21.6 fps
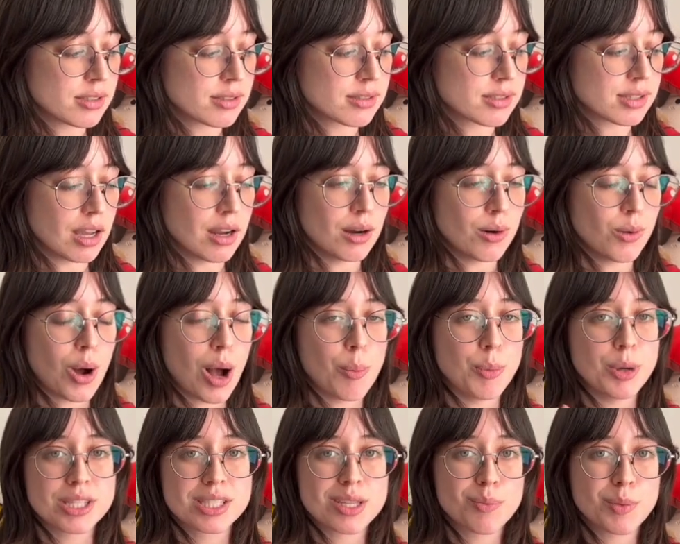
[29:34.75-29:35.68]
So I'll
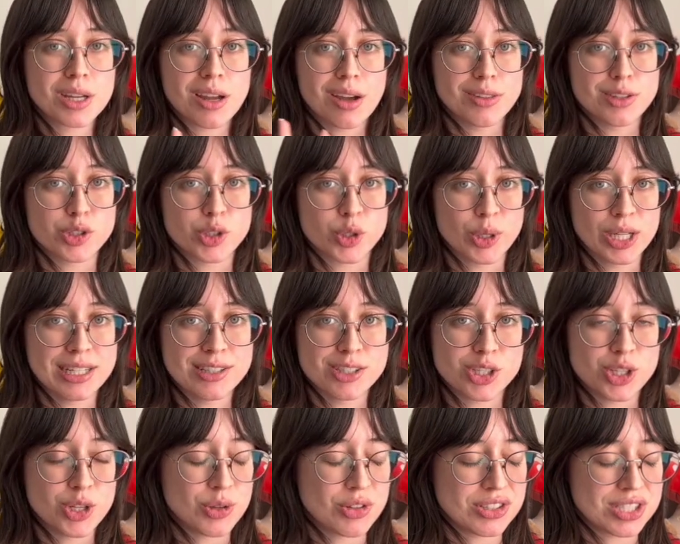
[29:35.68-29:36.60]
put something on the screen
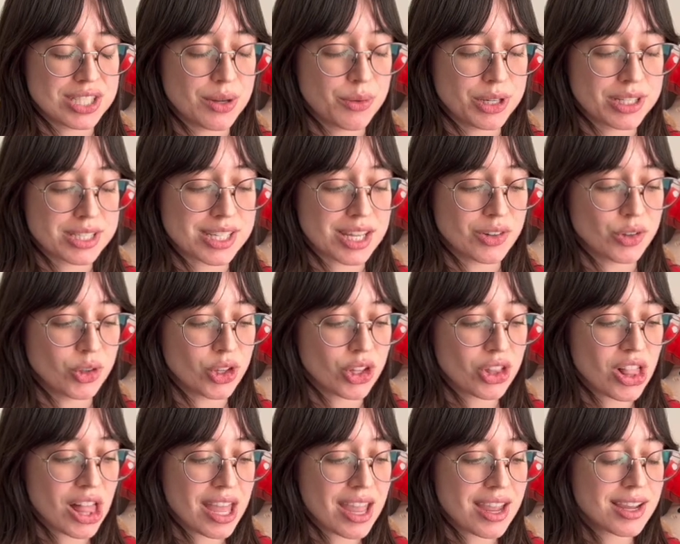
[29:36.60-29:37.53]
so you can see what it's gonna look
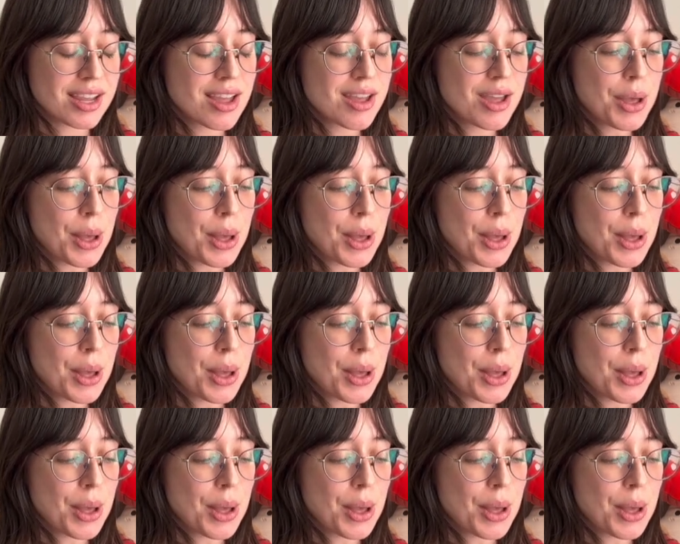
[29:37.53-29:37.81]
like,